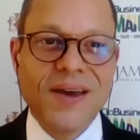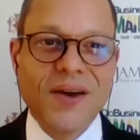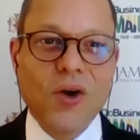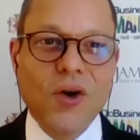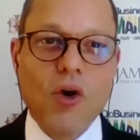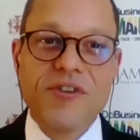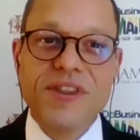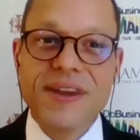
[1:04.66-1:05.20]

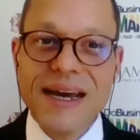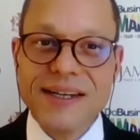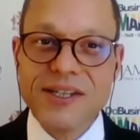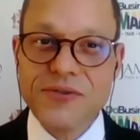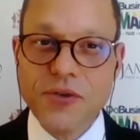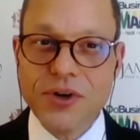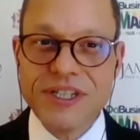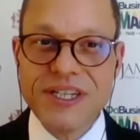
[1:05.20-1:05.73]
Over the
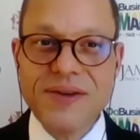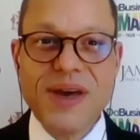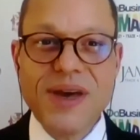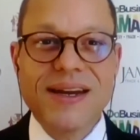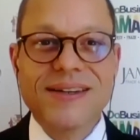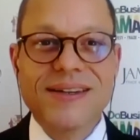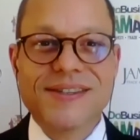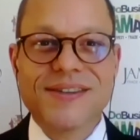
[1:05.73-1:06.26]
next 40
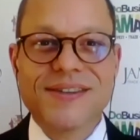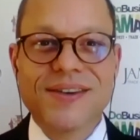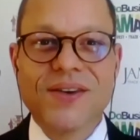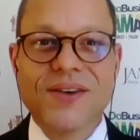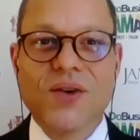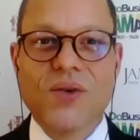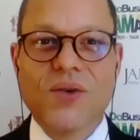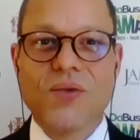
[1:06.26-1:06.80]
minutes,
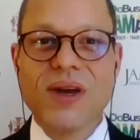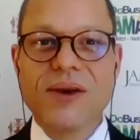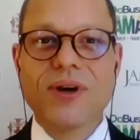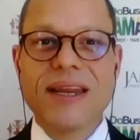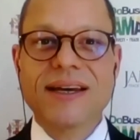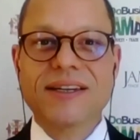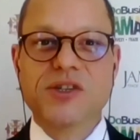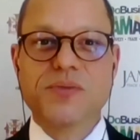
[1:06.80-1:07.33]
we
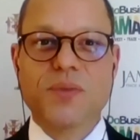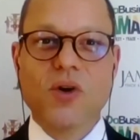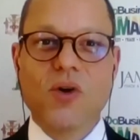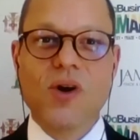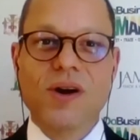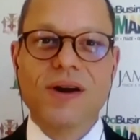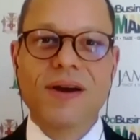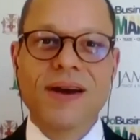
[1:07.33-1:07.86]
will
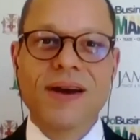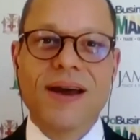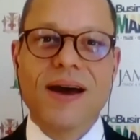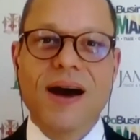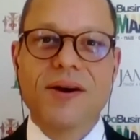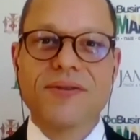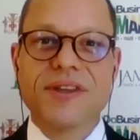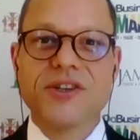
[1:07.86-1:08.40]
explore
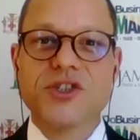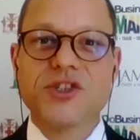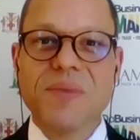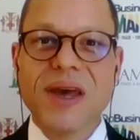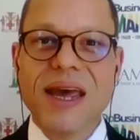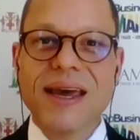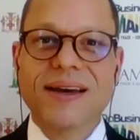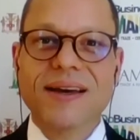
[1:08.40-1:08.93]
how the
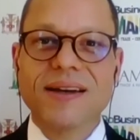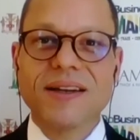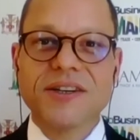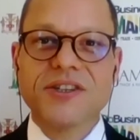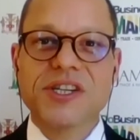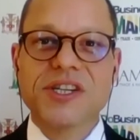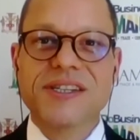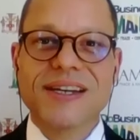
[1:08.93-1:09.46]
Jamaican
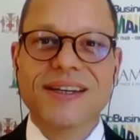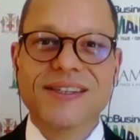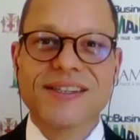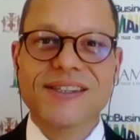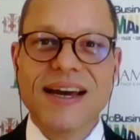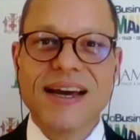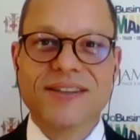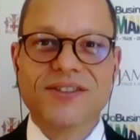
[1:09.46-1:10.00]
logistics
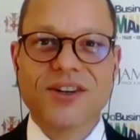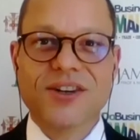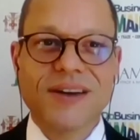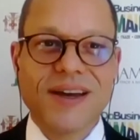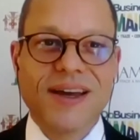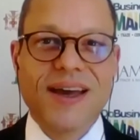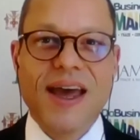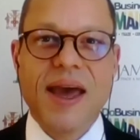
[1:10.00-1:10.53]
sector
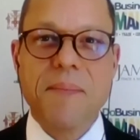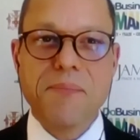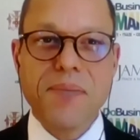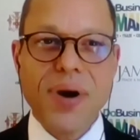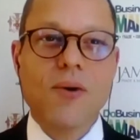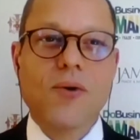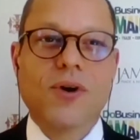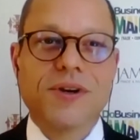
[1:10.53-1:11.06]

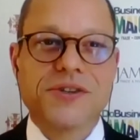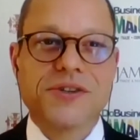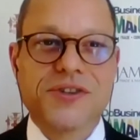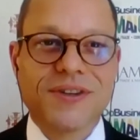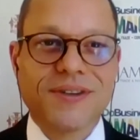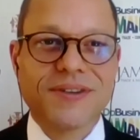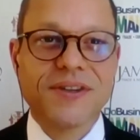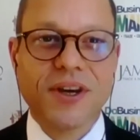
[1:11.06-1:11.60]

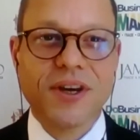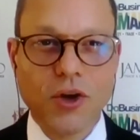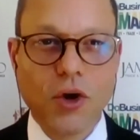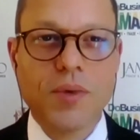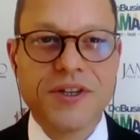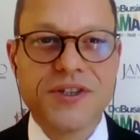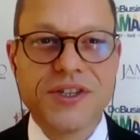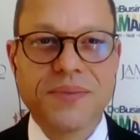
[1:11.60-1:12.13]
empowers the
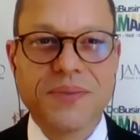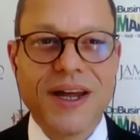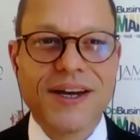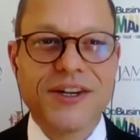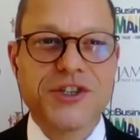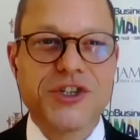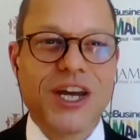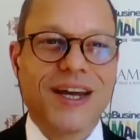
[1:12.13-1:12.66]
global
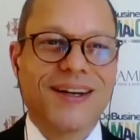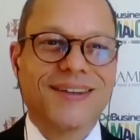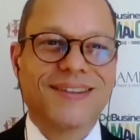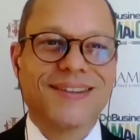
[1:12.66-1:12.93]
supply chain.